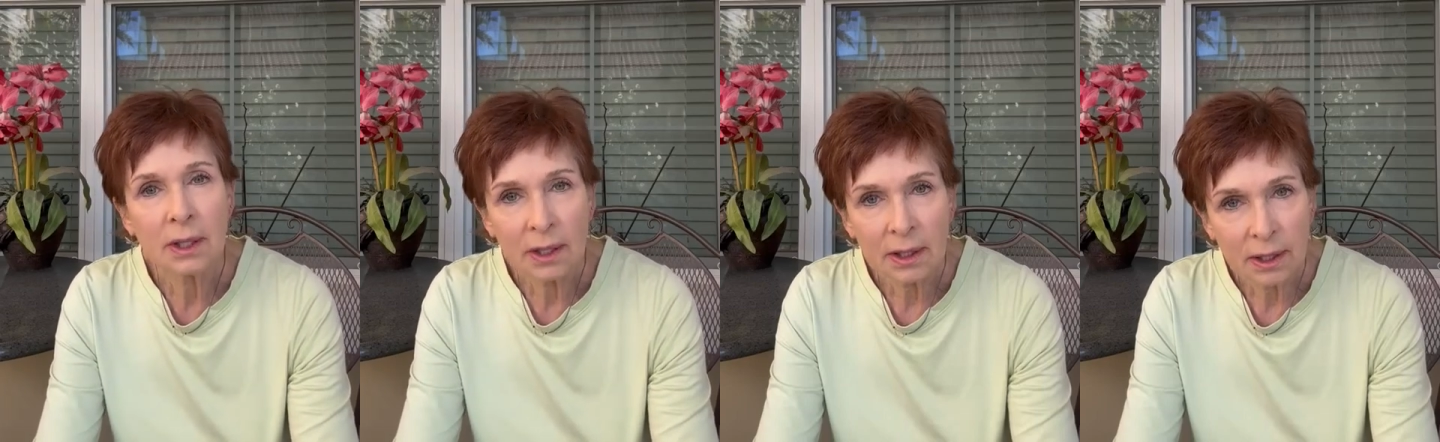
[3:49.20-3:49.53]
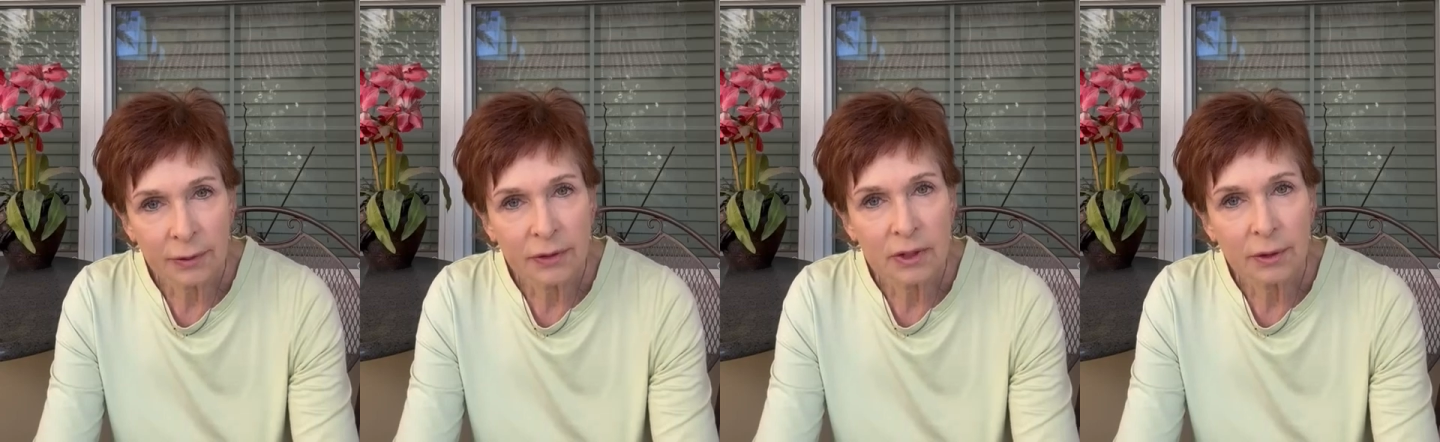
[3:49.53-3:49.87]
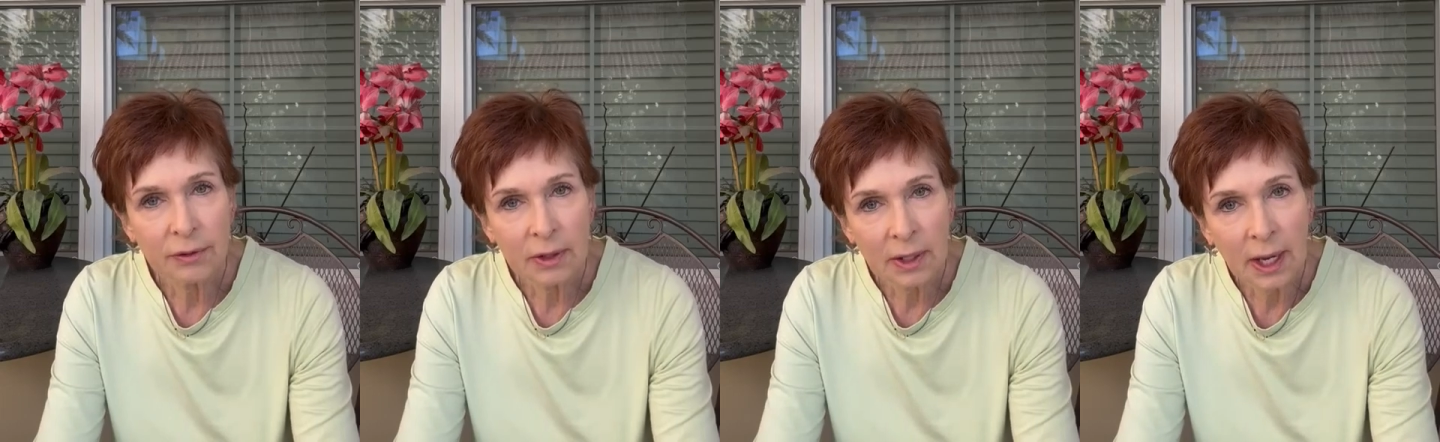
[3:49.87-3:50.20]
gifts
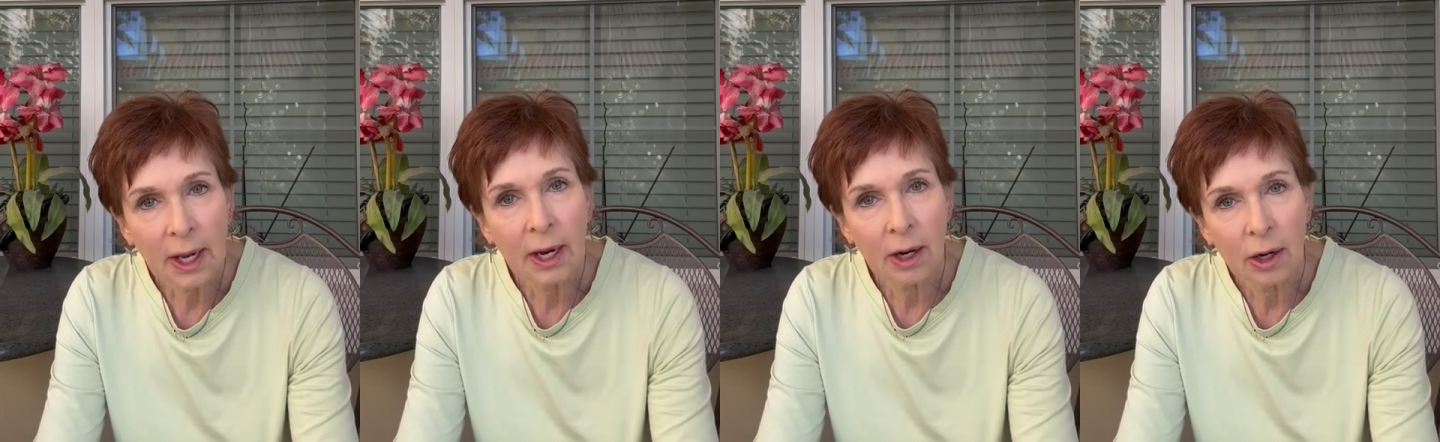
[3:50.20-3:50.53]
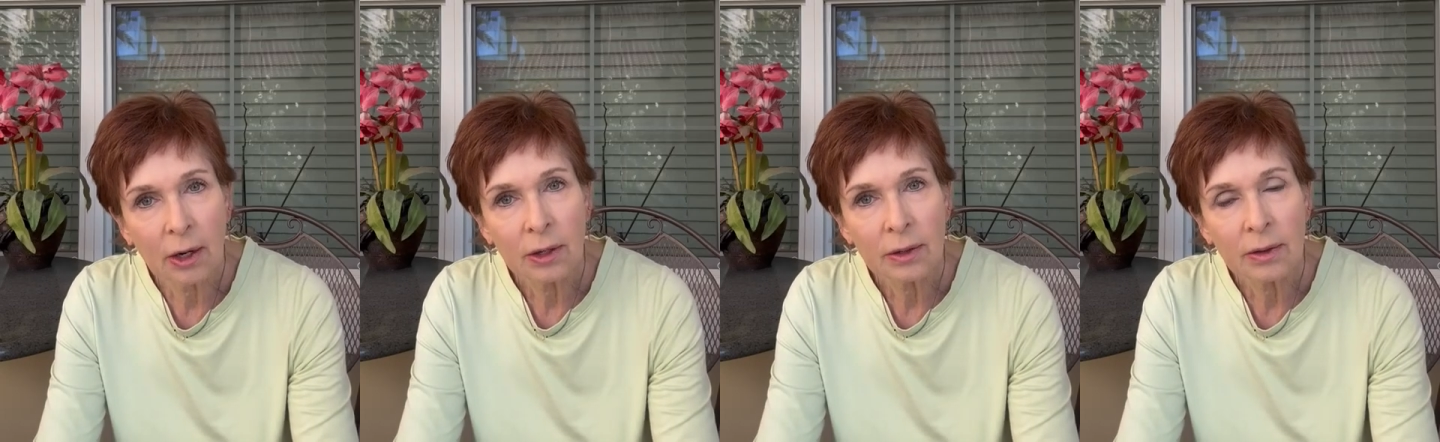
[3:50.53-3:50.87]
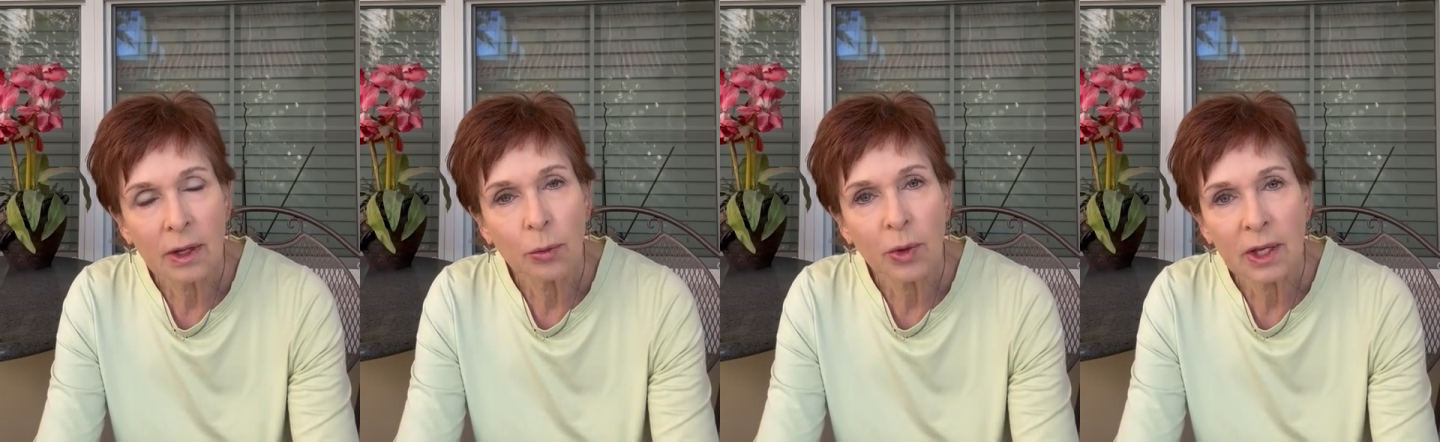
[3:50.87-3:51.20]
of care
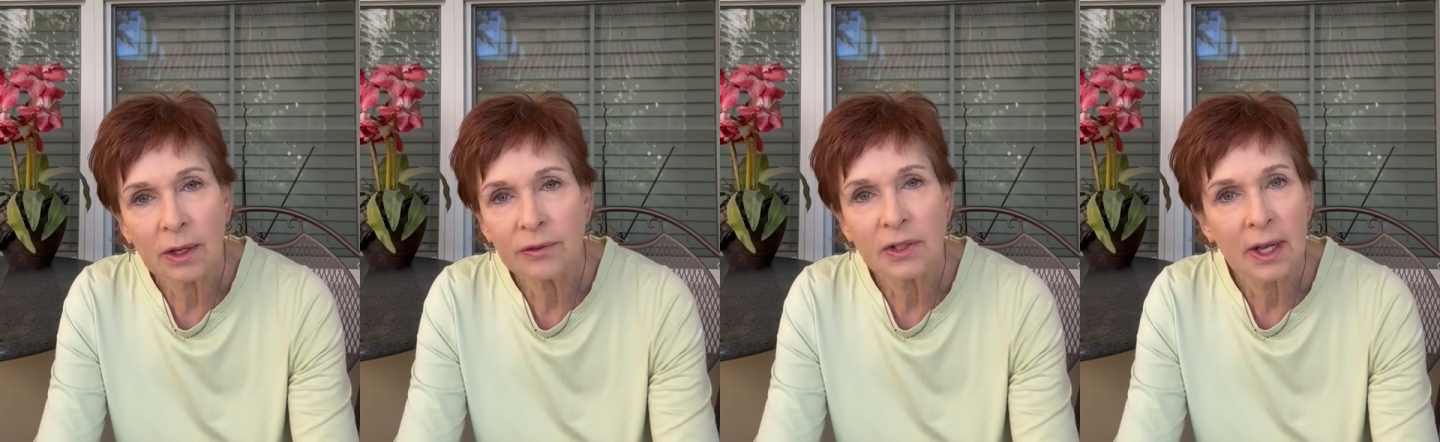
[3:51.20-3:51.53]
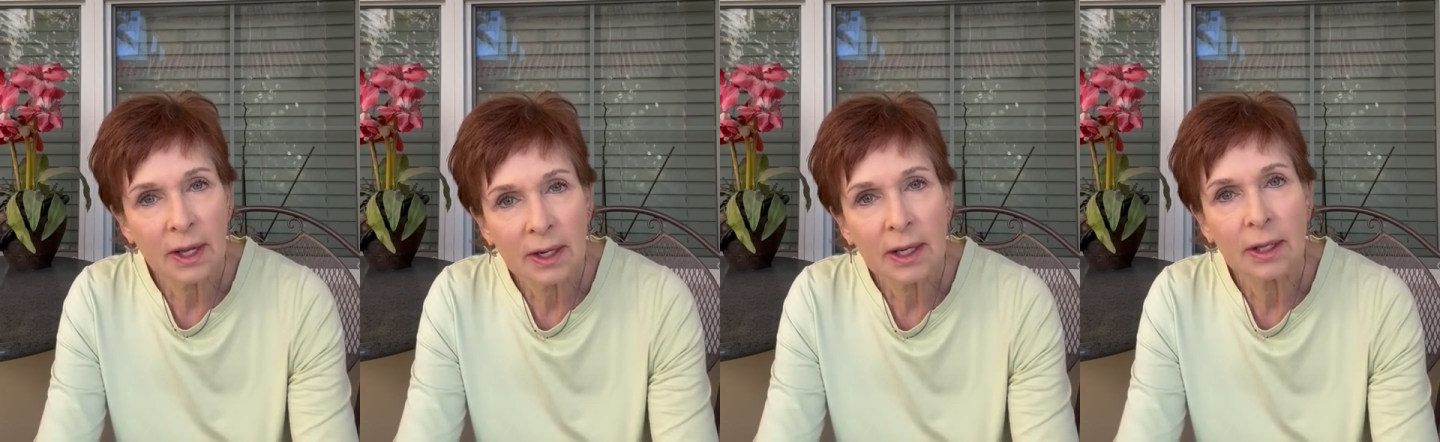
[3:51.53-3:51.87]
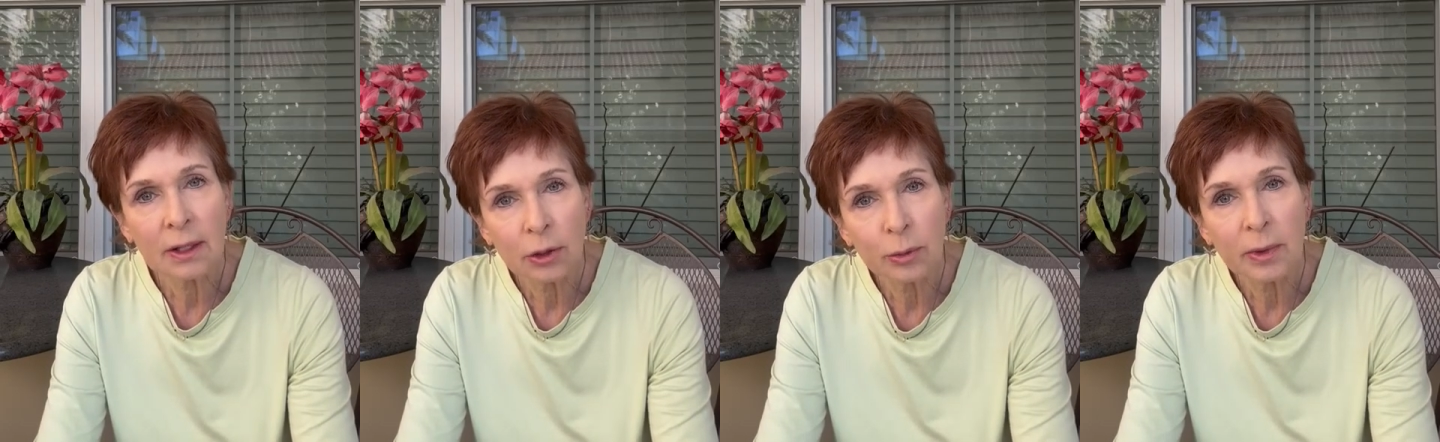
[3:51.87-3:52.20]
that we give to any
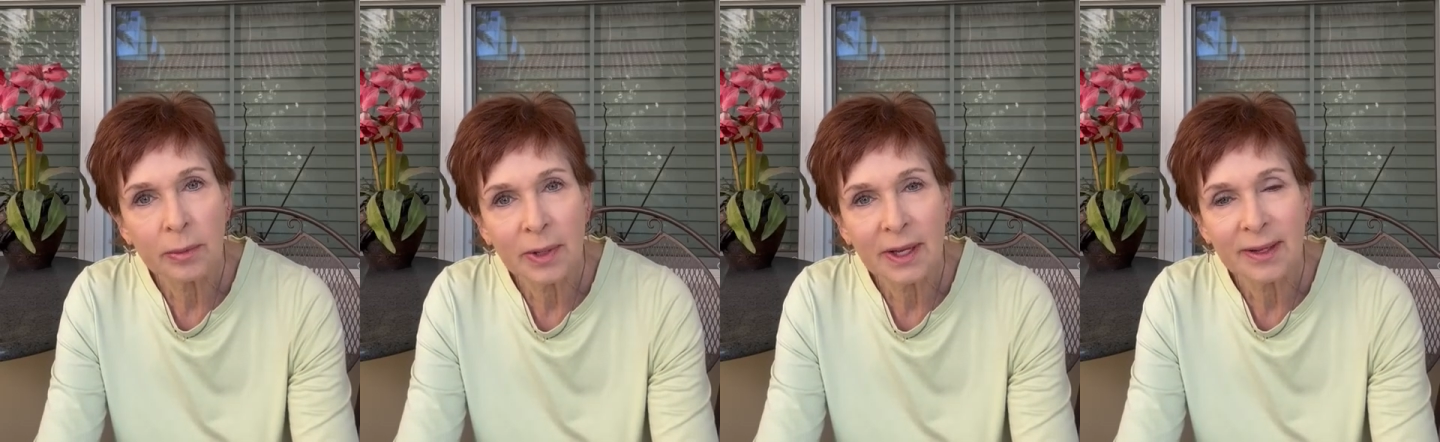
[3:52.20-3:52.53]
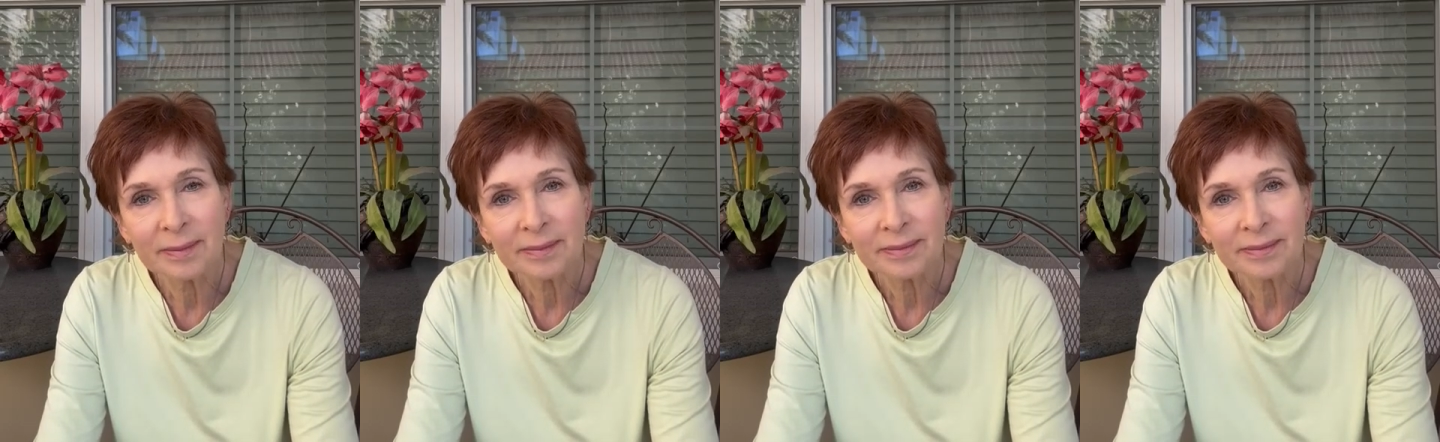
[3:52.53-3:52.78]
human being.